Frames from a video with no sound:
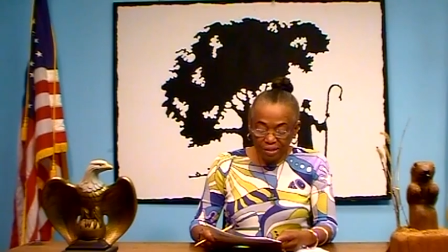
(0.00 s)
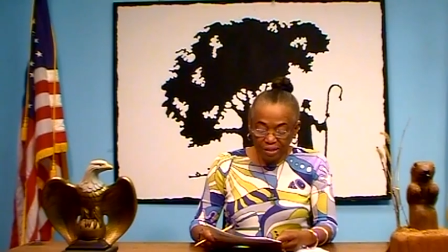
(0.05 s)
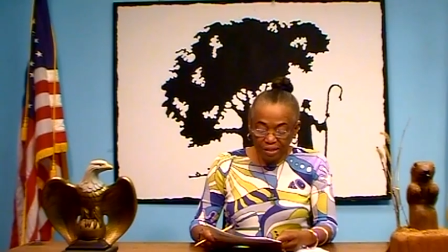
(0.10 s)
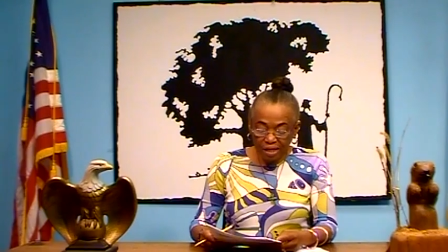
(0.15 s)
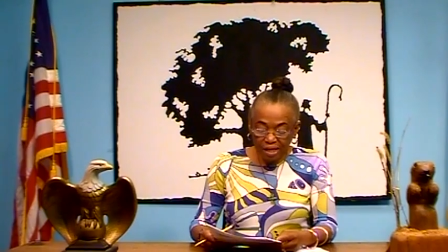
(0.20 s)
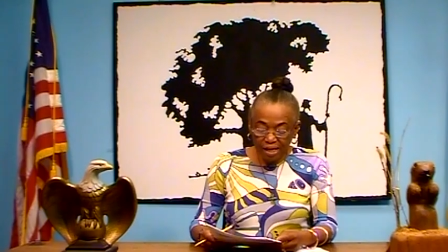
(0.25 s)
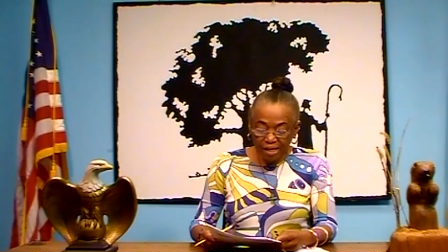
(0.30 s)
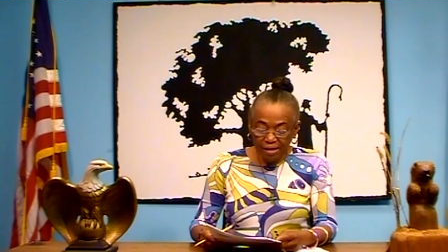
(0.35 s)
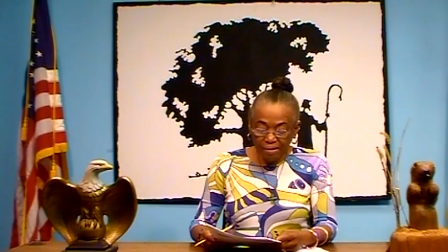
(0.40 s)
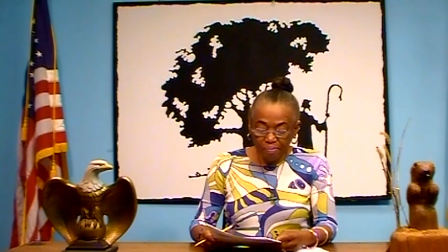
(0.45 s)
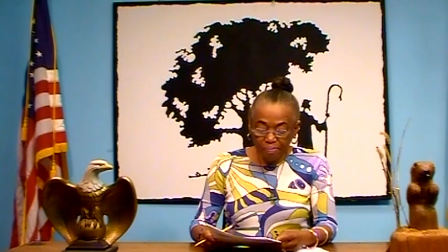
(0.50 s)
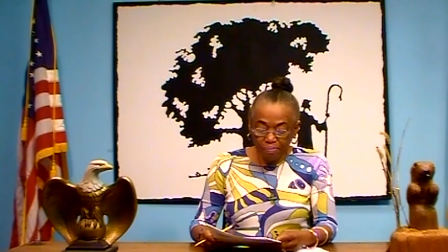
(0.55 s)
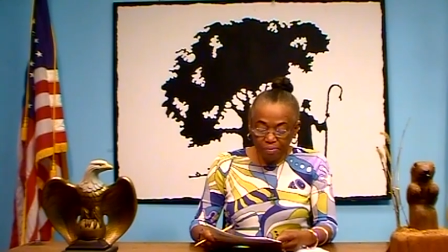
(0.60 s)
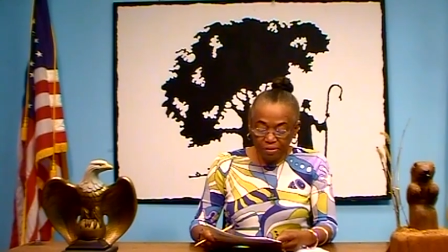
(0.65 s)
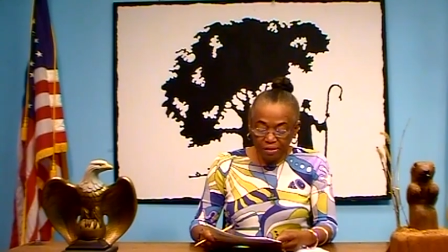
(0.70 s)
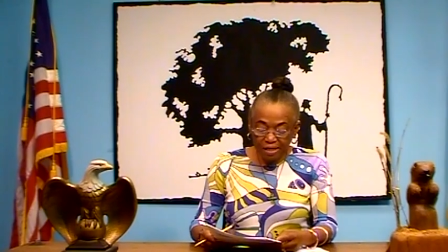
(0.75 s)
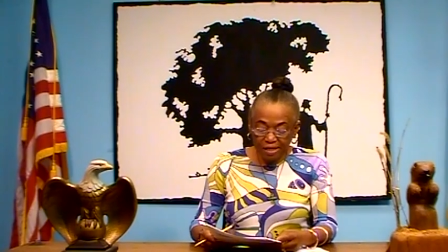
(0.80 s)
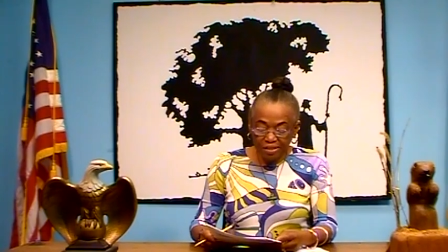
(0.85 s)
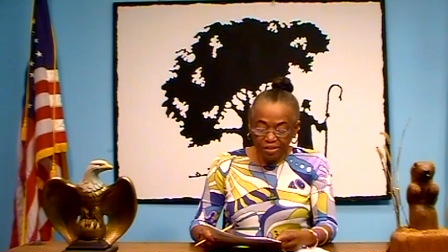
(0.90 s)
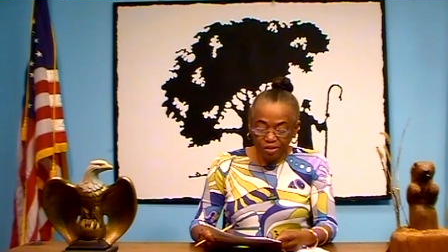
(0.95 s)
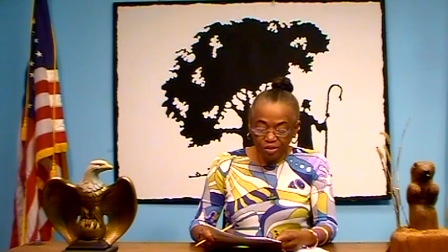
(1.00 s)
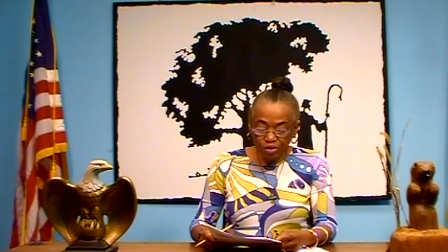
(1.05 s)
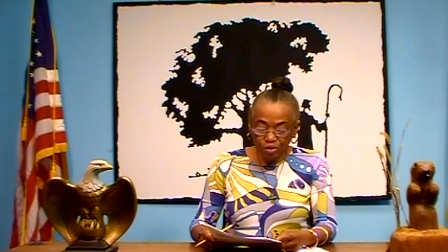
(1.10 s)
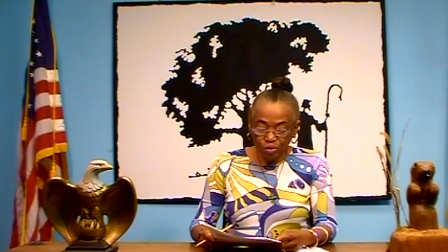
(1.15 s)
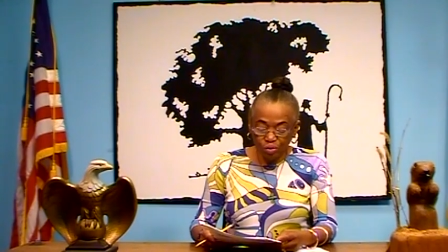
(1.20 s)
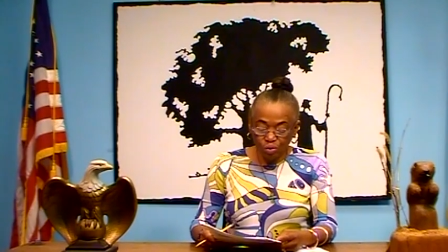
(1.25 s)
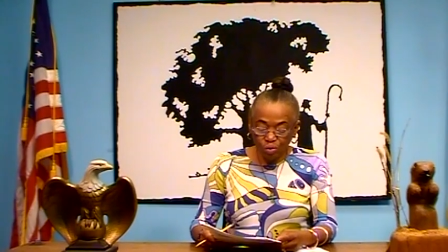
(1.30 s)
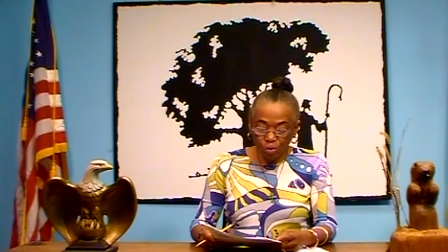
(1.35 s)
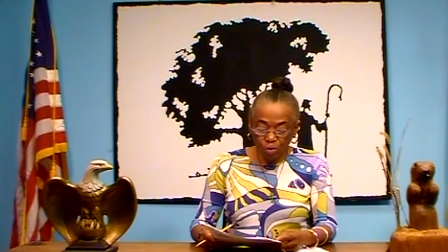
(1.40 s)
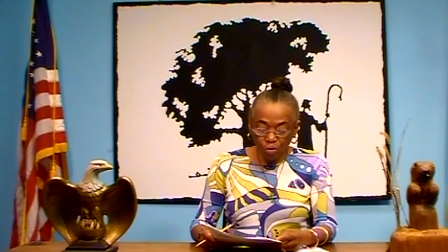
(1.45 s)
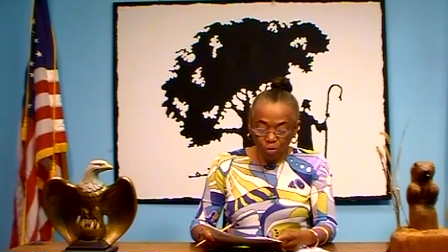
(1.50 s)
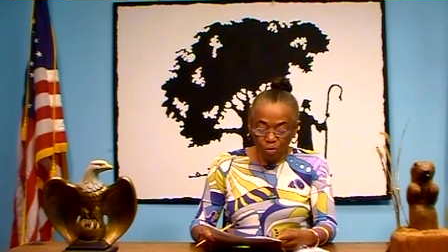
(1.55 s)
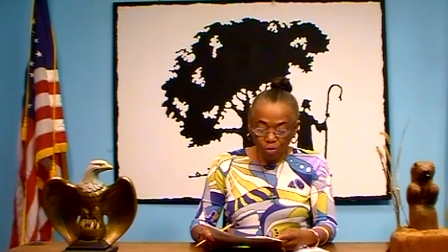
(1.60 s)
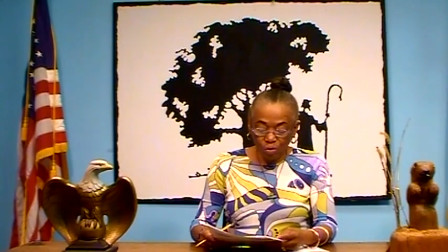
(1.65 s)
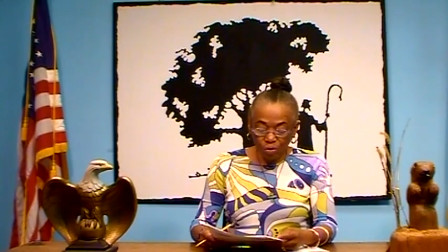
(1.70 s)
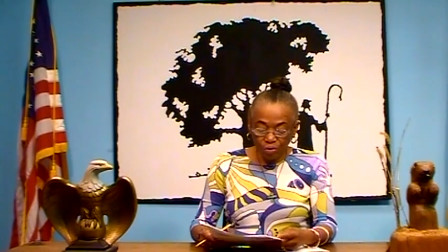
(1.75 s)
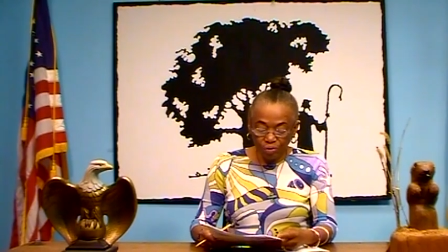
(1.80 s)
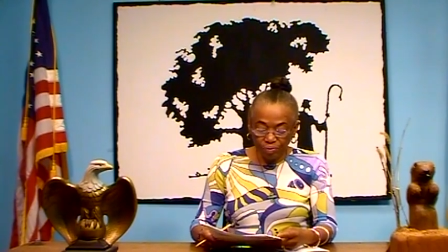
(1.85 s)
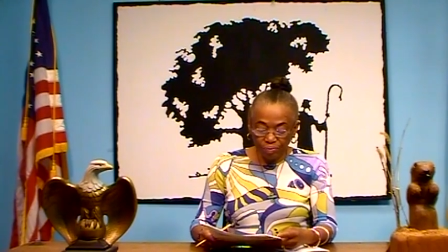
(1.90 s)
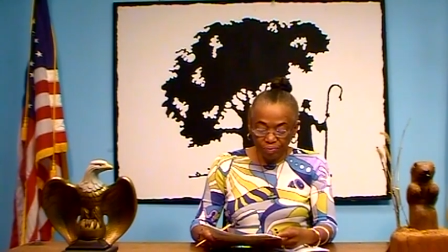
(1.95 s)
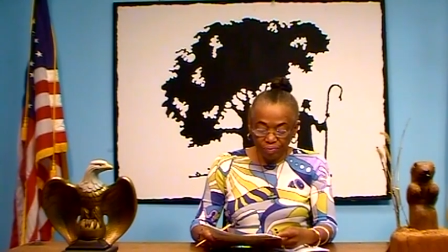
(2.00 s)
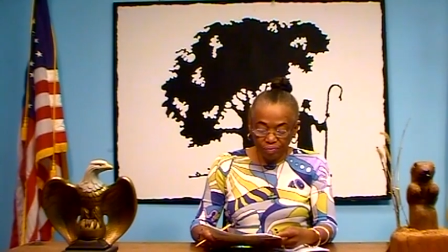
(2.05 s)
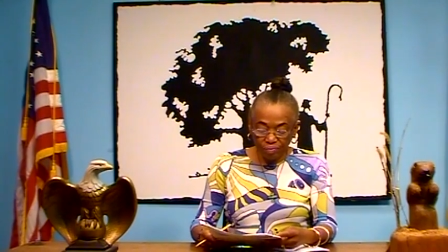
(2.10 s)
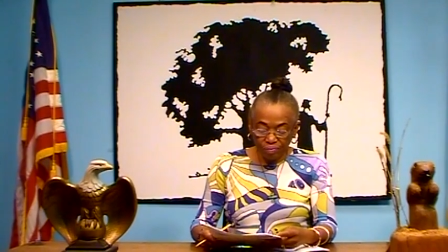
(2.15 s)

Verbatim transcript: steak, potatoes, corn,